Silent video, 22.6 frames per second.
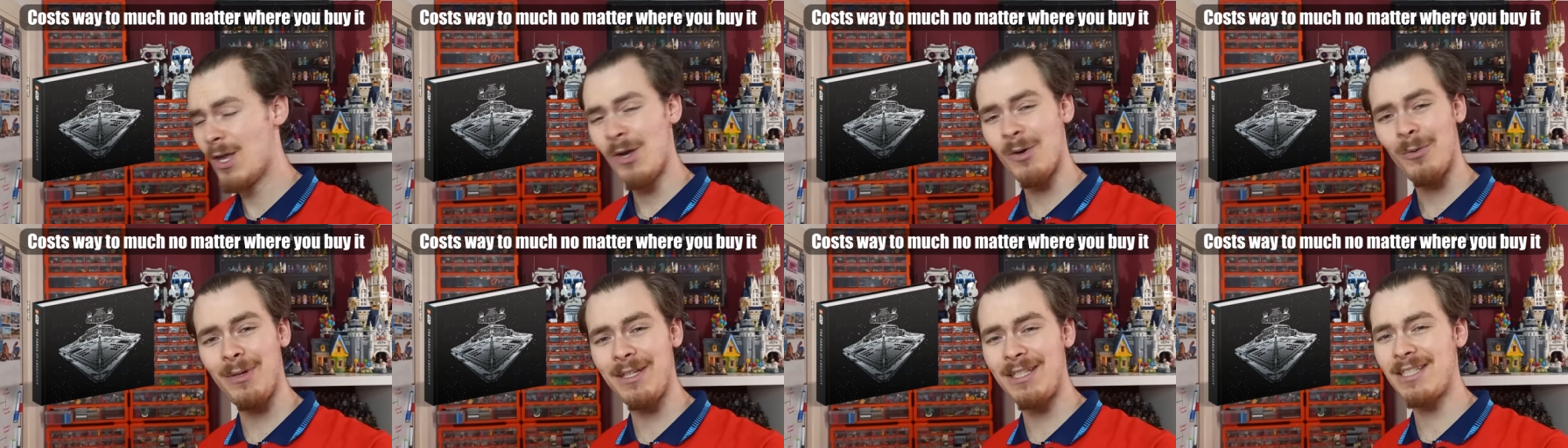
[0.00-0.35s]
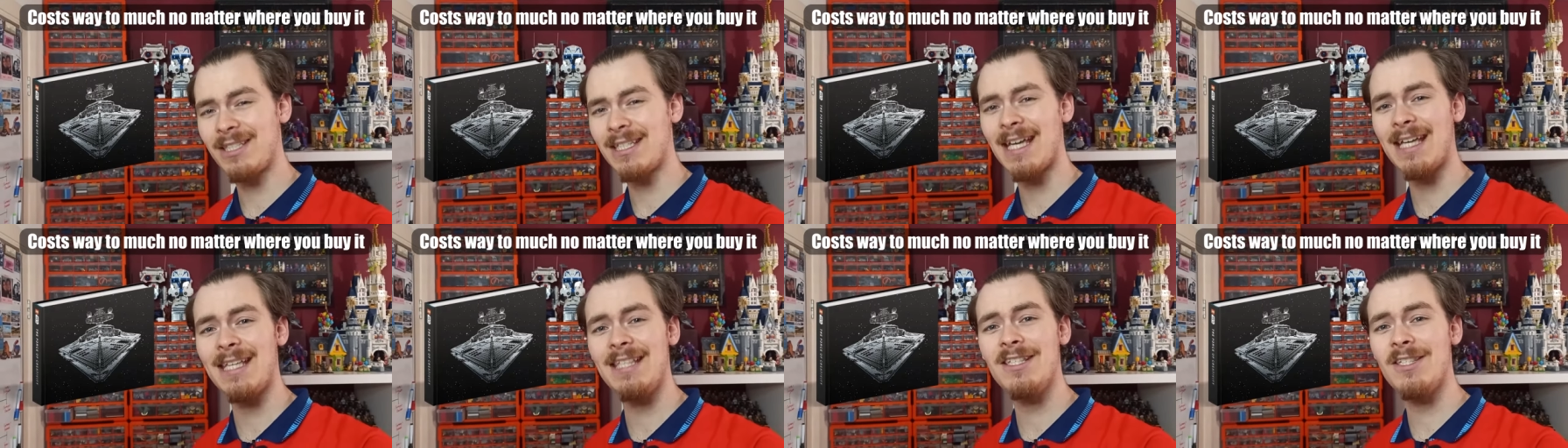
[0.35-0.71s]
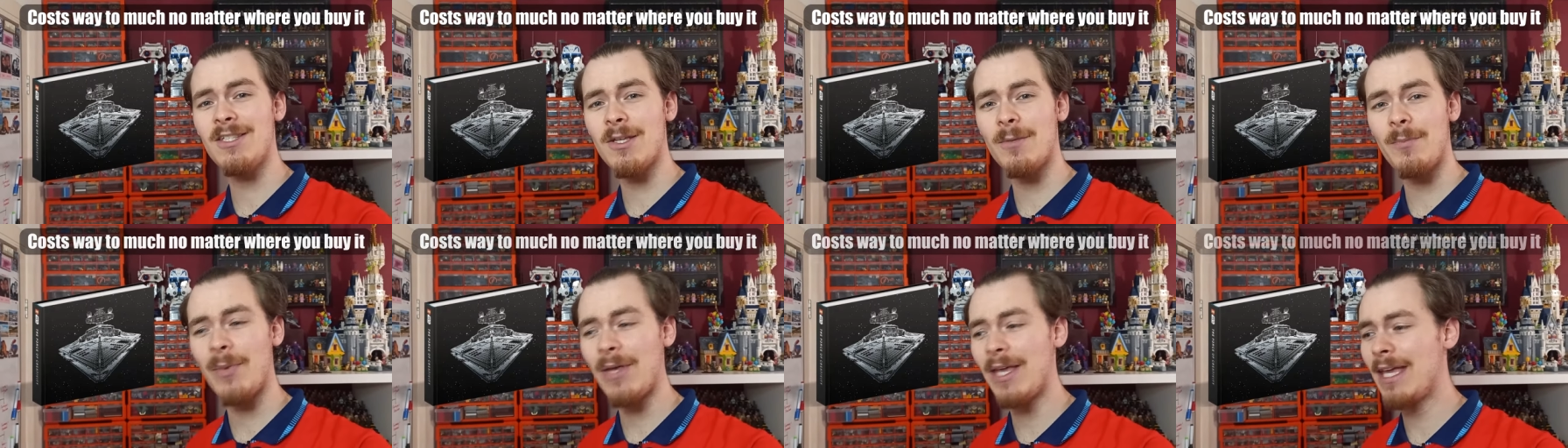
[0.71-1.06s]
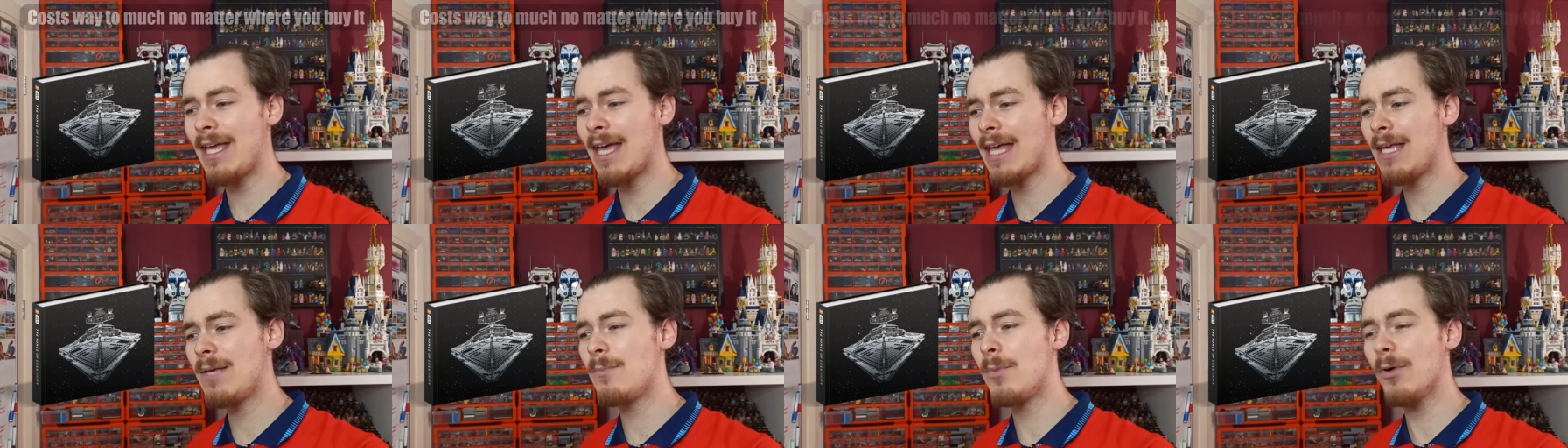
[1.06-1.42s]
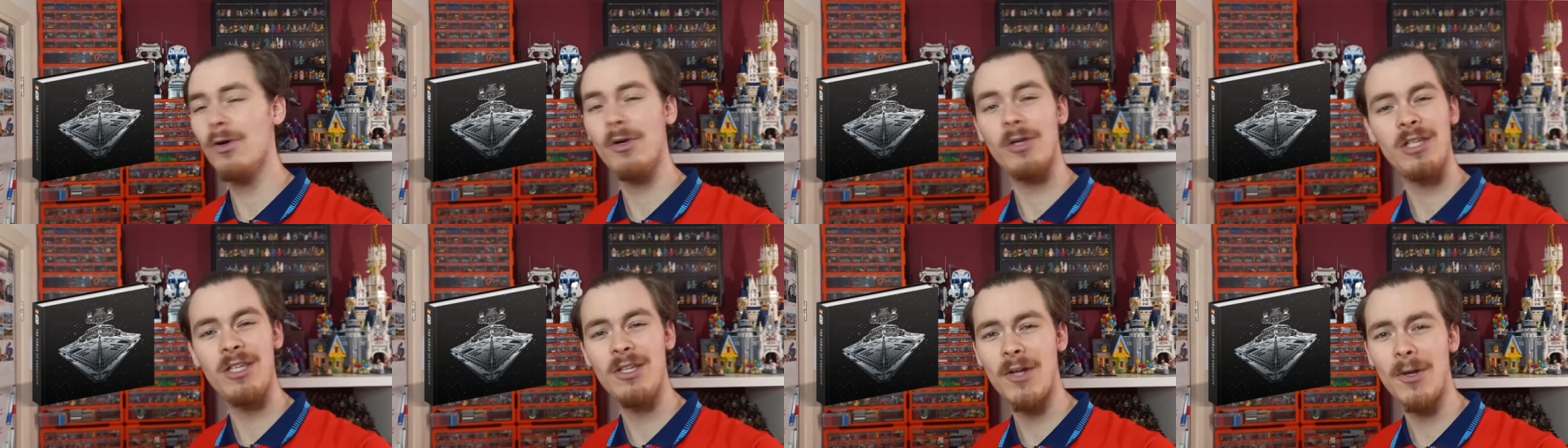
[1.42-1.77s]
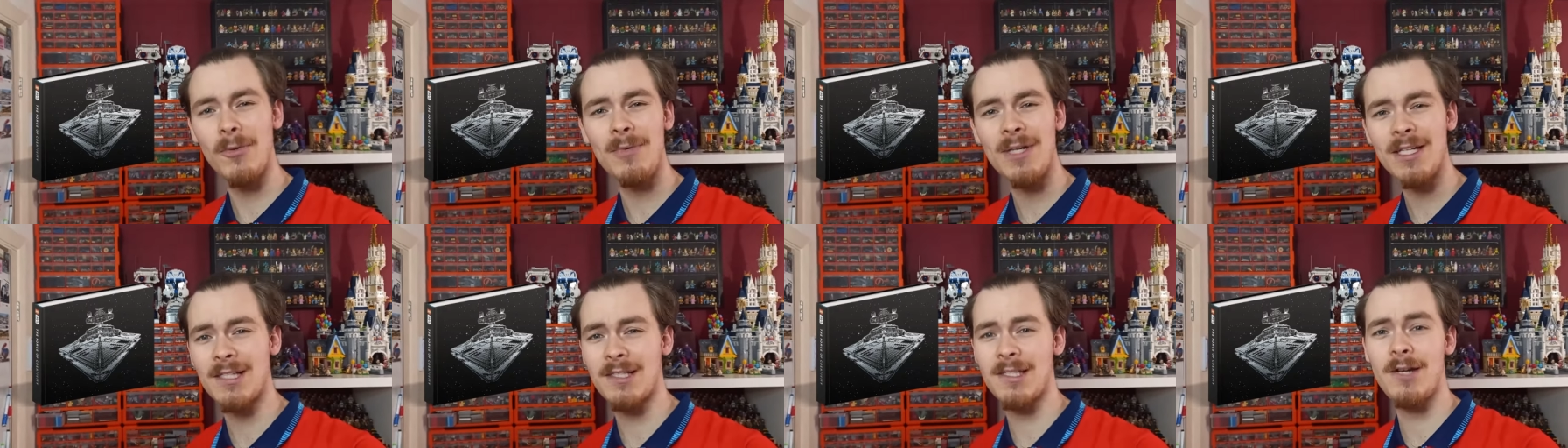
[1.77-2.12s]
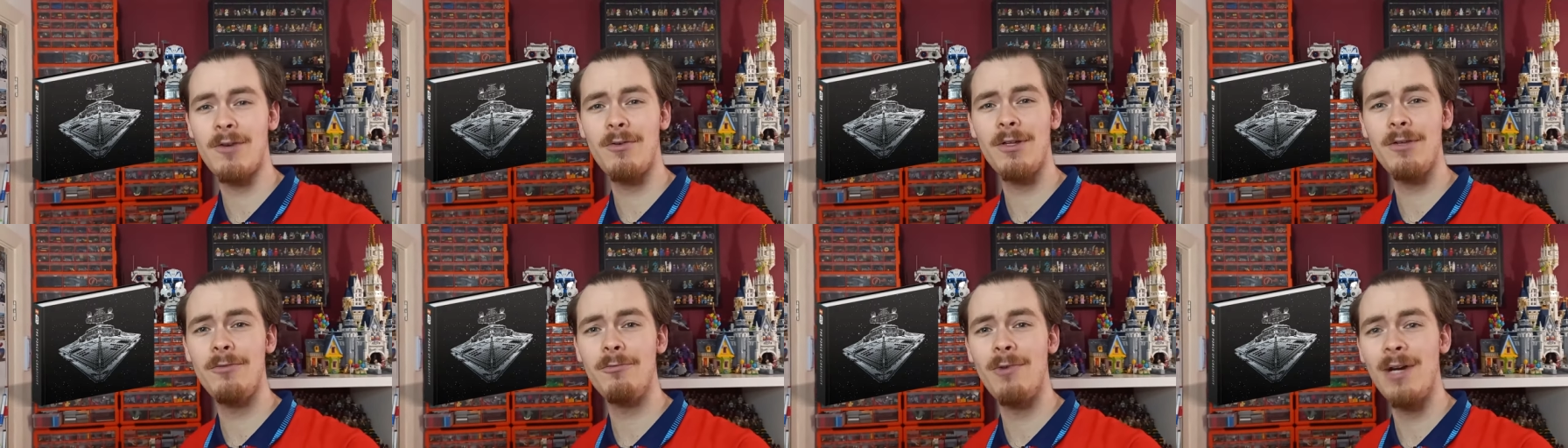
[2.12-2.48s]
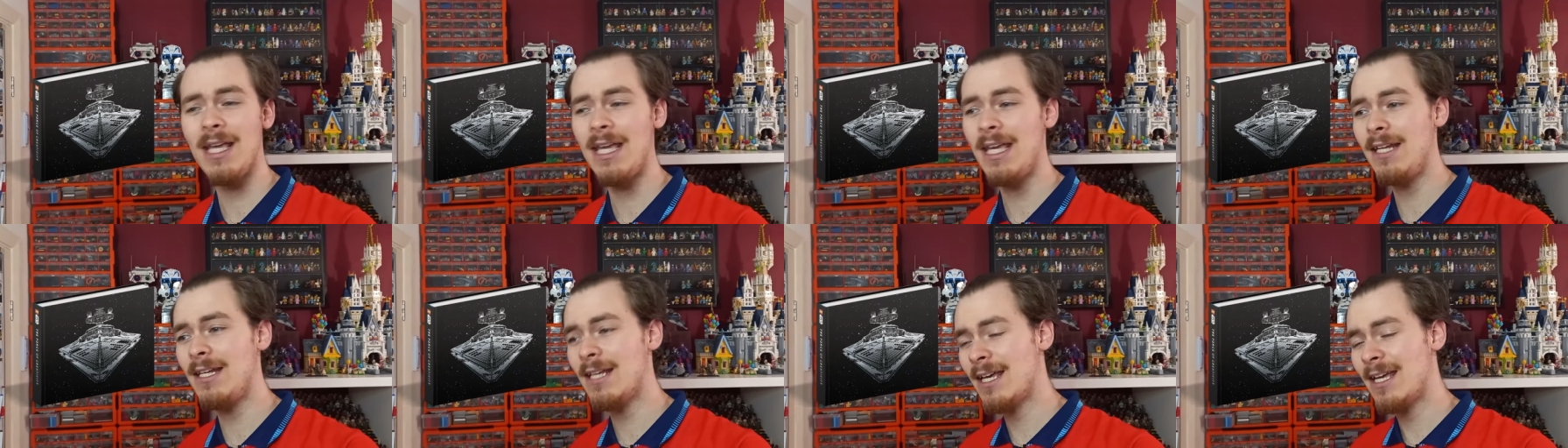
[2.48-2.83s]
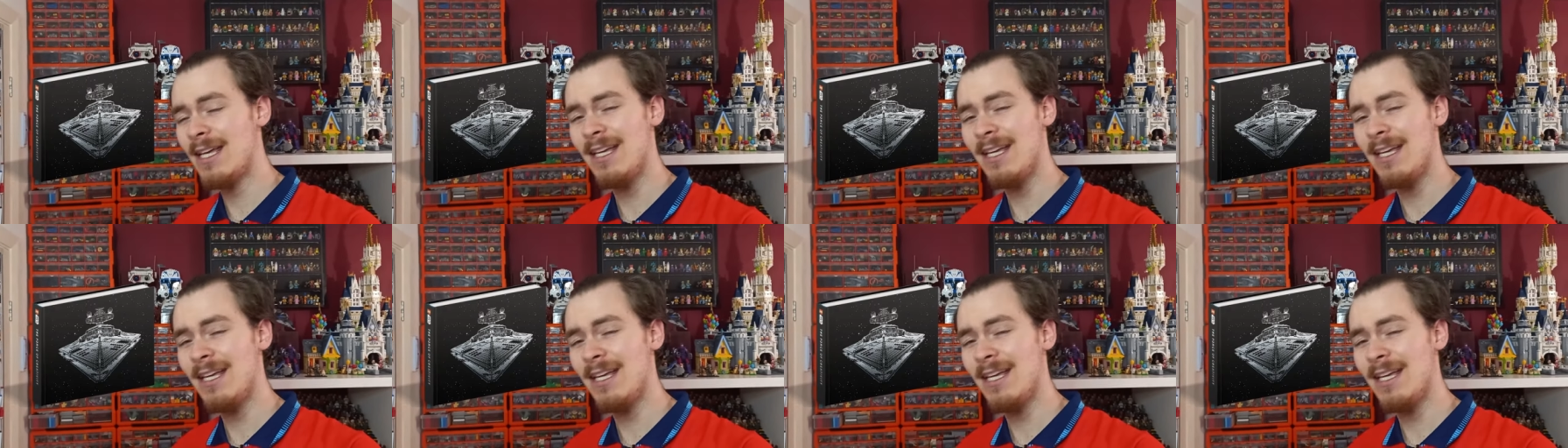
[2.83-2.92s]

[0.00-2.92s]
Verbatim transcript: which tends to be a book you don't necessarily read